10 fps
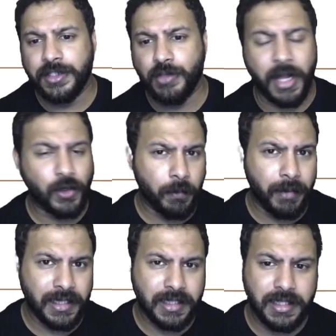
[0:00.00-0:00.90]
Zomato
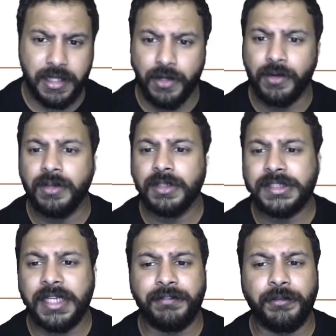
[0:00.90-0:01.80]
paid its CEO,
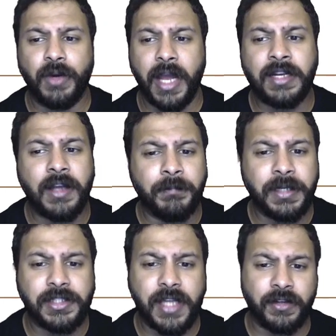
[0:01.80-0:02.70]
CFO, and
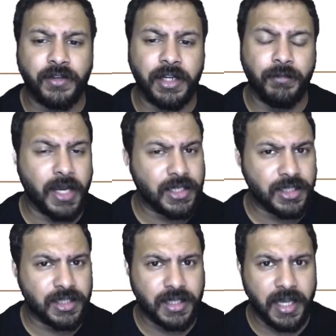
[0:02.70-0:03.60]
company secretary
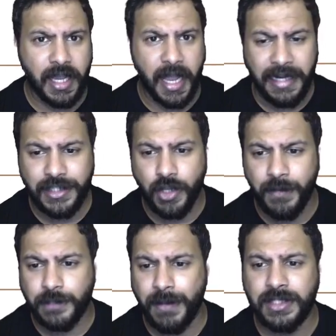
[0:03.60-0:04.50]
wages and
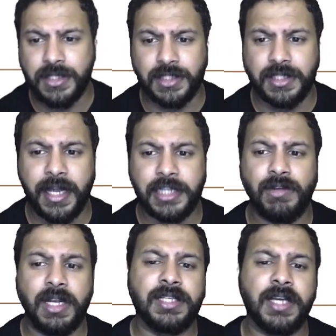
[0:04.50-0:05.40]
ESOP expenses, as
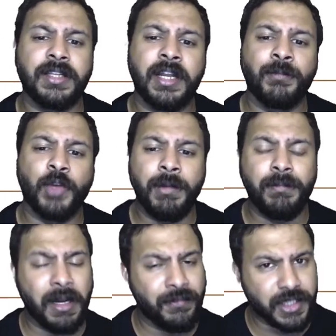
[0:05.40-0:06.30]
well as other
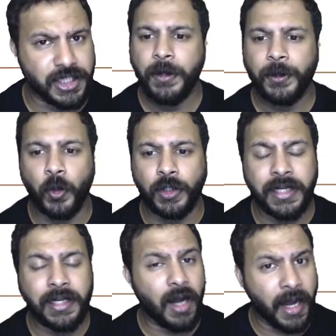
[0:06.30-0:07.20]
employment benefits
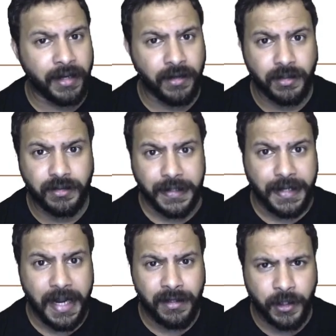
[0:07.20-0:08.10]
totaling INR
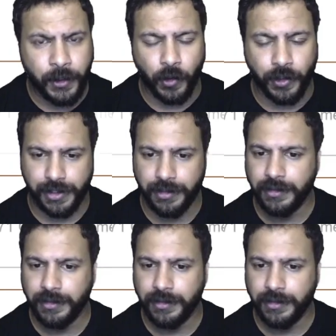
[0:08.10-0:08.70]
380 crores.